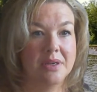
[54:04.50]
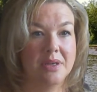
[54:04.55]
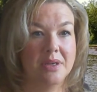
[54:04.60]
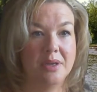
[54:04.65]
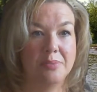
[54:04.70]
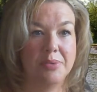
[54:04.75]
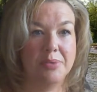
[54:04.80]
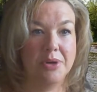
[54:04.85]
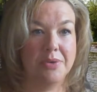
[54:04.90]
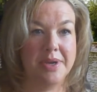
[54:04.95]

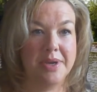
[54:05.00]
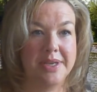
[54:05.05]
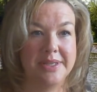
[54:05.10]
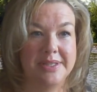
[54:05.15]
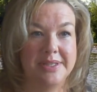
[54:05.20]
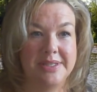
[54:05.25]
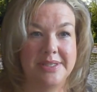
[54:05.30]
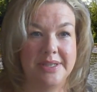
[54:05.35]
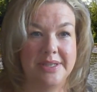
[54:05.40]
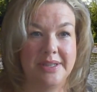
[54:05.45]
Broke is
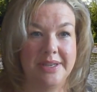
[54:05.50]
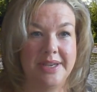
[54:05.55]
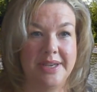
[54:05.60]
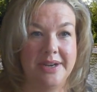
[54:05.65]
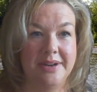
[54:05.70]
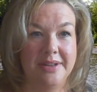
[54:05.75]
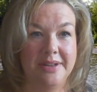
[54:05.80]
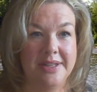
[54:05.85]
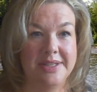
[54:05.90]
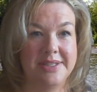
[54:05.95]
still
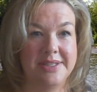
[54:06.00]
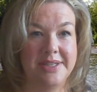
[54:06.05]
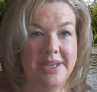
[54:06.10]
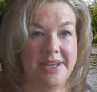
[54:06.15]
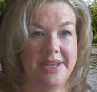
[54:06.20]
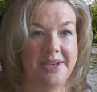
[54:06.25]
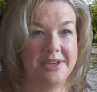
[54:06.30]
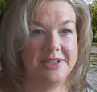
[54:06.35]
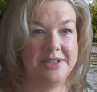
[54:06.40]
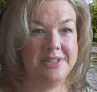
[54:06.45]
here
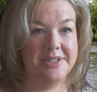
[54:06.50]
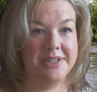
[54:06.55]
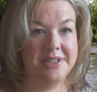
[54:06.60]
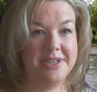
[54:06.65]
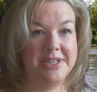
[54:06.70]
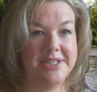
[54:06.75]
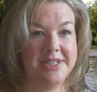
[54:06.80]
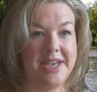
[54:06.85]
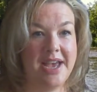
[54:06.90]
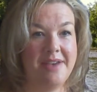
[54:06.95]
listening. Good
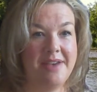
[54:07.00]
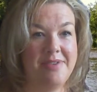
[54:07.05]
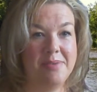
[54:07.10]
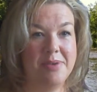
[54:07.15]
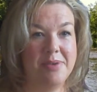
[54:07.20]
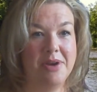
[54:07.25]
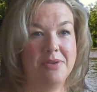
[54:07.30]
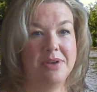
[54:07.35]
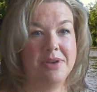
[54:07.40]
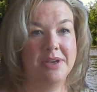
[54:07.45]
to have you,
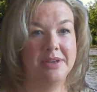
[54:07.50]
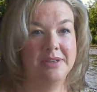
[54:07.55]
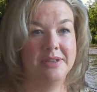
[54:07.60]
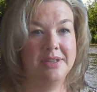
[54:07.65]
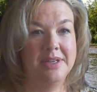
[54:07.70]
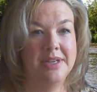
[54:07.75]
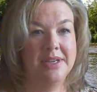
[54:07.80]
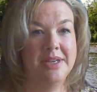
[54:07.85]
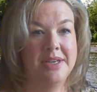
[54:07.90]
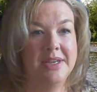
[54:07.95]
Broke.
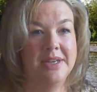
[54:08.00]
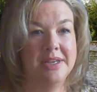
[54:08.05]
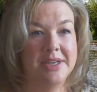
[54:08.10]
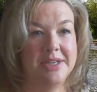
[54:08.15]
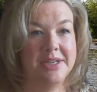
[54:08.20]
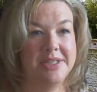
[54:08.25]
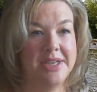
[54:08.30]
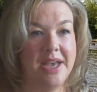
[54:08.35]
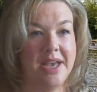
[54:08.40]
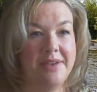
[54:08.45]
Good
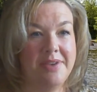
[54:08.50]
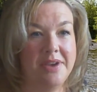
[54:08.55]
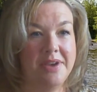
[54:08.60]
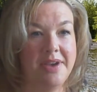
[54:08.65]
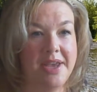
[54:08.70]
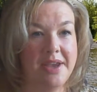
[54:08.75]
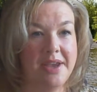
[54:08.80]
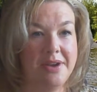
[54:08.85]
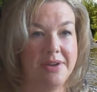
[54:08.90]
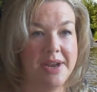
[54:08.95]
to have you.
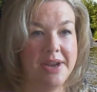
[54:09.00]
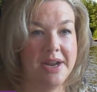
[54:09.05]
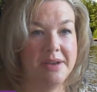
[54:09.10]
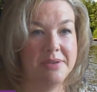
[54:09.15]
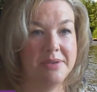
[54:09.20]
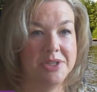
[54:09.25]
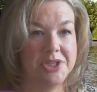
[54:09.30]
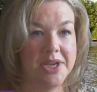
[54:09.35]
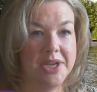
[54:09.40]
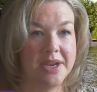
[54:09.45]
Hey, great. I will
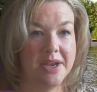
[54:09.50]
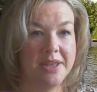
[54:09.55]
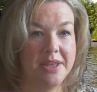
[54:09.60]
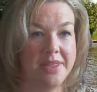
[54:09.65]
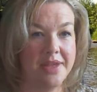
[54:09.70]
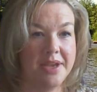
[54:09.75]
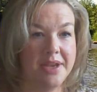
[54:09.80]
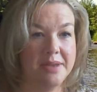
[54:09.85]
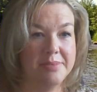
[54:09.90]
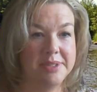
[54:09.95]
check. I
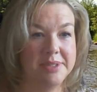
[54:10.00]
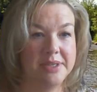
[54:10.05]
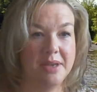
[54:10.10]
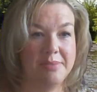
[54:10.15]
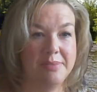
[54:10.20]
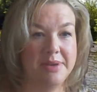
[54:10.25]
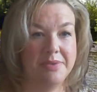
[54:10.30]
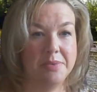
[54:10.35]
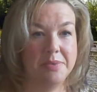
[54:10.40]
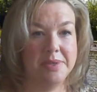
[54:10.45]
think I'm subbed.
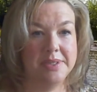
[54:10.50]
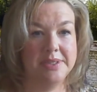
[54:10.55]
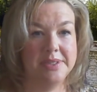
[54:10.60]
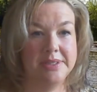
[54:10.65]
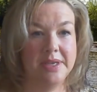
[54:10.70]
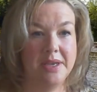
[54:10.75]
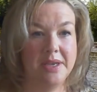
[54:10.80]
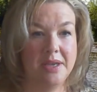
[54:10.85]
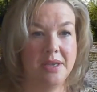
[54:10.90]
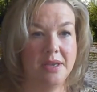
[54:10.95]
Everyone's
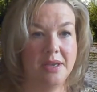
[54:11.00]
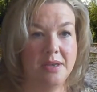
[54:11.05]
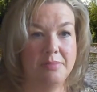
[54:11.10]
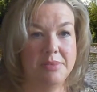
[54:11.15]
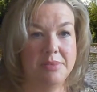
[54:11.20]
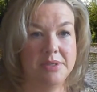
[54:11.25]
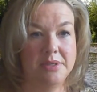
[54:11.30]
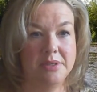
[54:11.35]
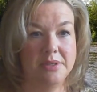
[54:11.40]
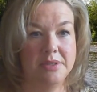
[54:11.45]

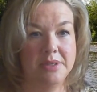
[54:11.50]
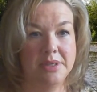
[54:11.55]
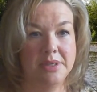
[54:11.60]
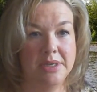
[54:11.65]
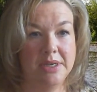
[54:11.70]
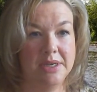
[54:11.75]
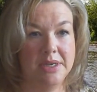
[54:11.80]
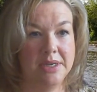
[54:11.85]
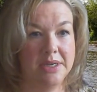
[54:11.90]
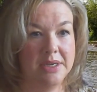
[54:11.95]
subbed
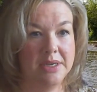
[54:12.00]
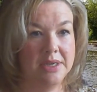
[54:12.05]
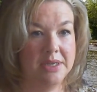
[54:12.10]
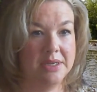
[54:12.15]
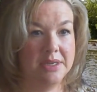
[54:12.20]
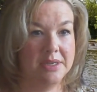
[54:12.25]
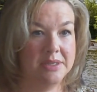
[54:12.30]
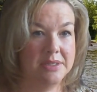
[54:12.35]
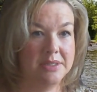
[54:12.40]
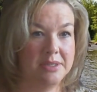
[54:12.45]

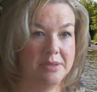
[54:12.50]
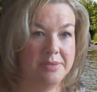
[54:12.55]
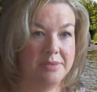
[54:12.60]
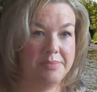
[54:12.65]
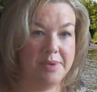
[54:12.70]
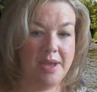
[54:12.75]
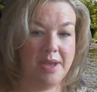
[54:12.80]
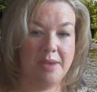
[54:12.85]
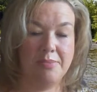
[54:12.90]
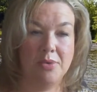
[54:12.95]
to
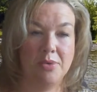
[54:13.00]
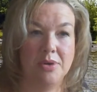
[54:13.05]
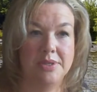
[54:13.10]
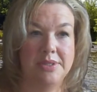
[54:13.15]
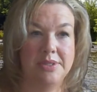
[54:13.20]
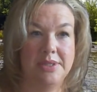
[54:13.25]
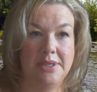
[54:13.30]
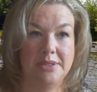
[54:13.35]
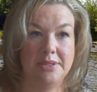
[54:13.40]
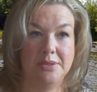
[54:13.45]
buy more
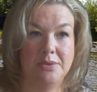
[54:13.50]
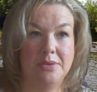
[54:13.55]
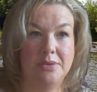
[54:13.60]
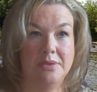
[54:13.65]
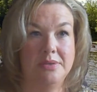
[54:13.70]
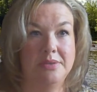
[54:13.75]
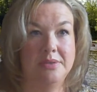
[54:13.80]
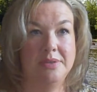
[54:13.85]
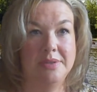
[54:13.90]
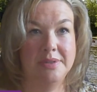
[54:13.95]
seeds. Oh,
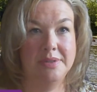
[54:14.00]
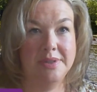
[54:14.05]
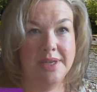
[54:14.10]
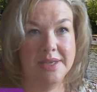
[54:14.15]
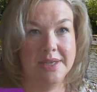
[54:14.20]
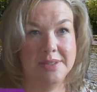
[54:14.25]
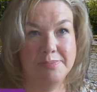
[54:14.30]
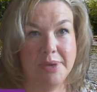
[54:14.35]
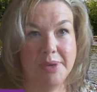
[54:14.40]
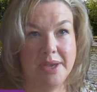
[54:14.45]

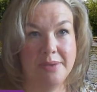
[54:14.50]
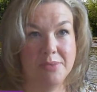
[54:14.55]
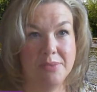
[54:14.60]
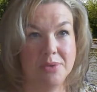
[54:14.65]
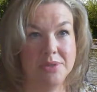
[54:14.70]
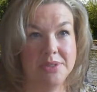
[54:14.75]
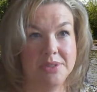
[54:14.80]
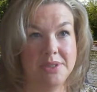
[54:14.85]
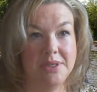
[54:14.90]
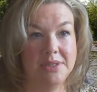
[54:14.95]
yes, buying more
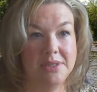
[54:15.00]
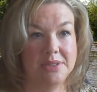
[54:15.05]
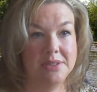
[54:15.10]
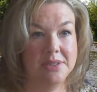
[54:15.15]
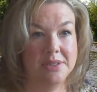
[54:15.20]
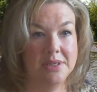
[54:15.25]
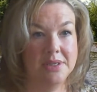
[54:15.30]
seeds.